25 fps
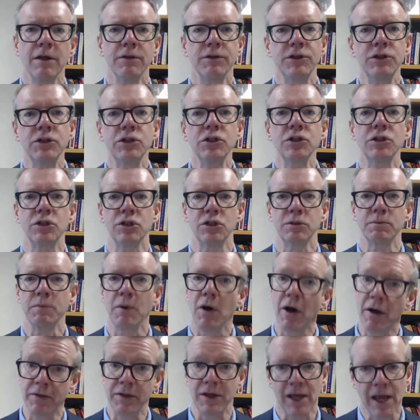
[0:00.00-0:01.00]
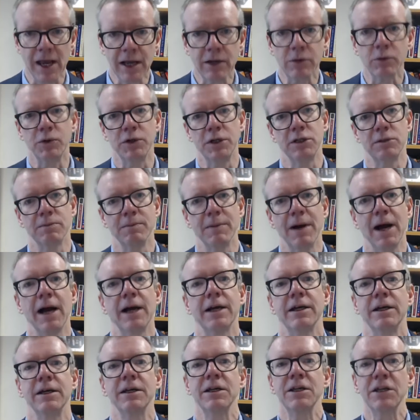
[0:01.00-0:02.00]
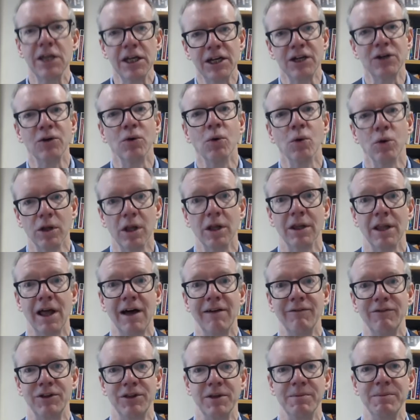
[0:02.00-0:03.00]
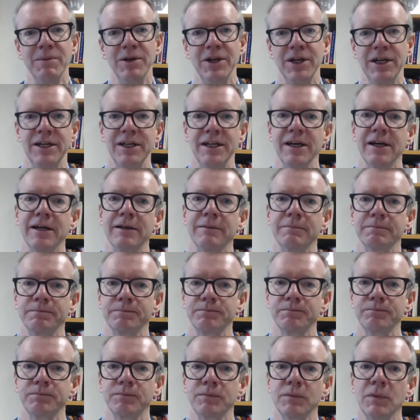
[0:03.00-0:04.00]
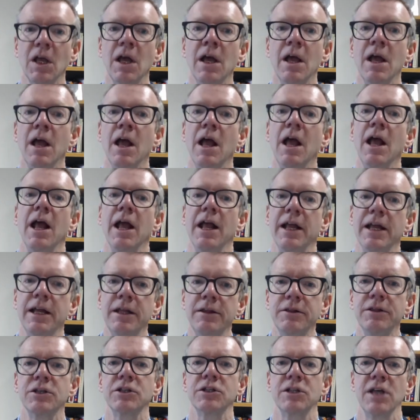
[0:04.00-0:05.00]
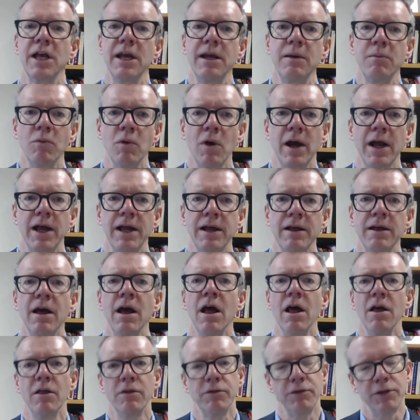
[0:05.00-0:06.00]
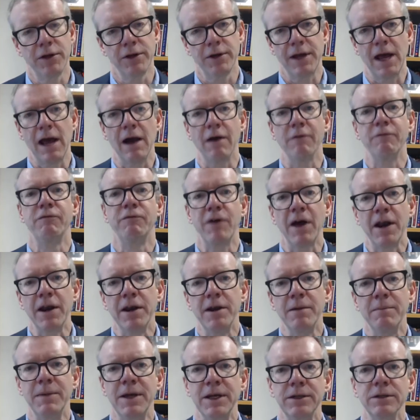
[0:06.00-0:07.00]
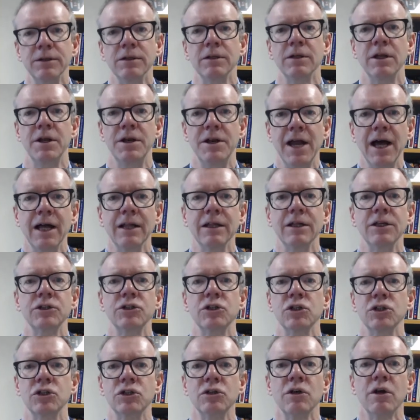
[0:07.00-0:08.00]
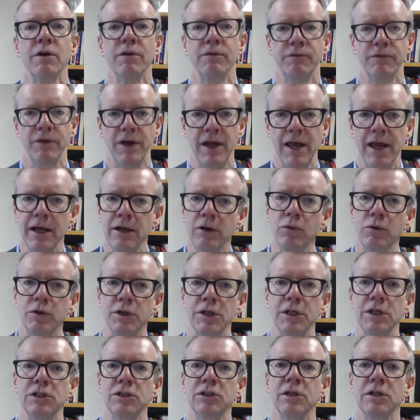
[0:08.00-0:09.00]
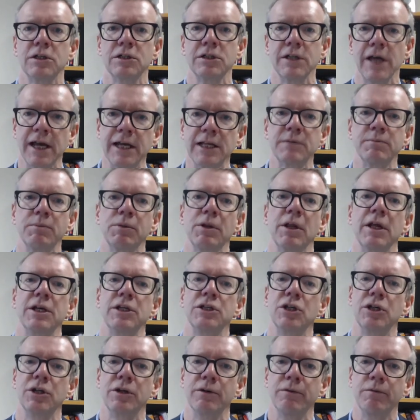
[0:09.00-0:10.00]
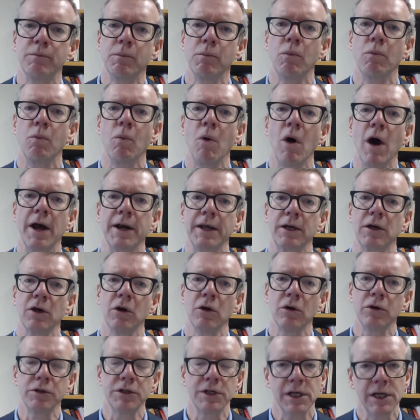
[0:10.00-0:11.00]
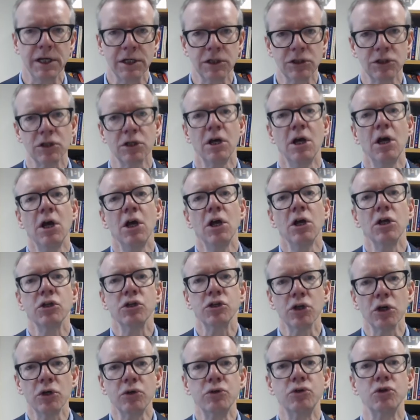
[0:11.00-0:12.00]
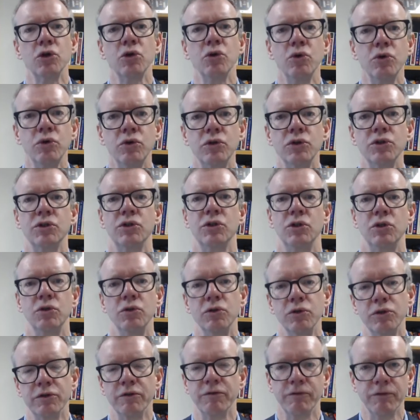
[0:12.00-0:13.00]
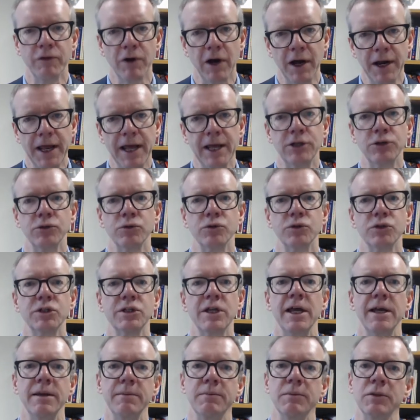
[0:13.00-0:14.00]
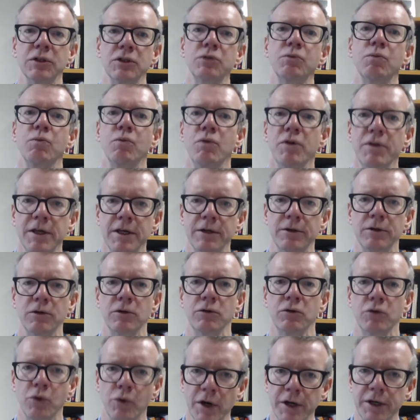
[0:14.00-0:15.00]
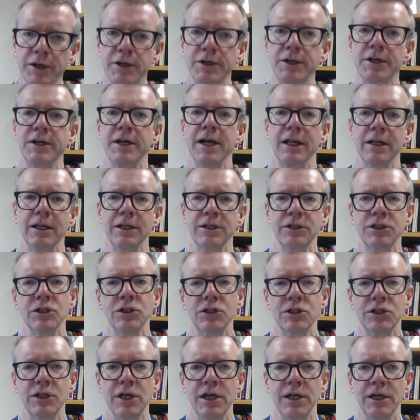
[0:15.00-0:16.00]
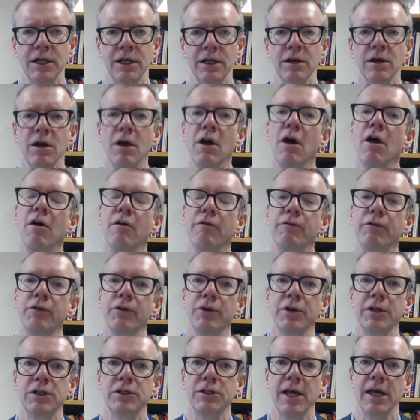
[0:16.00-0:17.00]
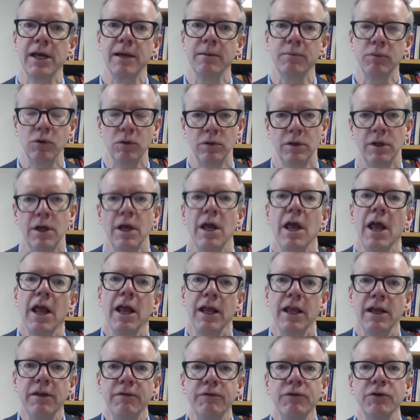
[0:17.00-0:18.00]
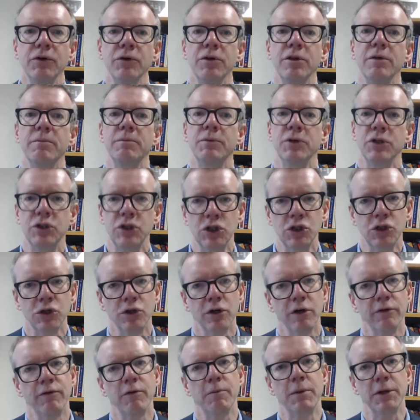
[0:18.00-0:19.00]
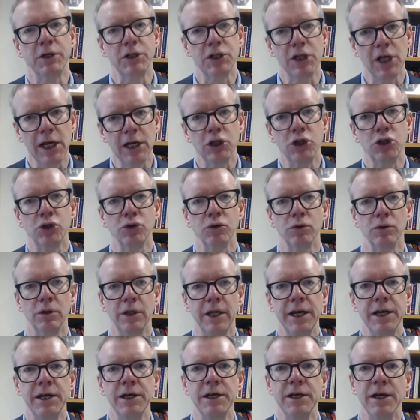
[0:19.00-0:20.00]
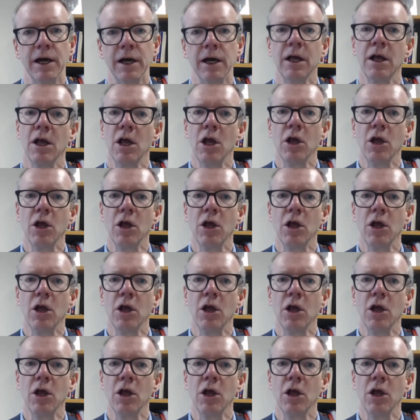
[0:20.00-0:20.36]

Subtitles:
This is despite the equities market getting all the love in the media. In the same way that our fundamental analysis for equities takes place in a wider context, so too does the use of financial statements within a credit analysis setting. For example, if you're in the position of a potential lender,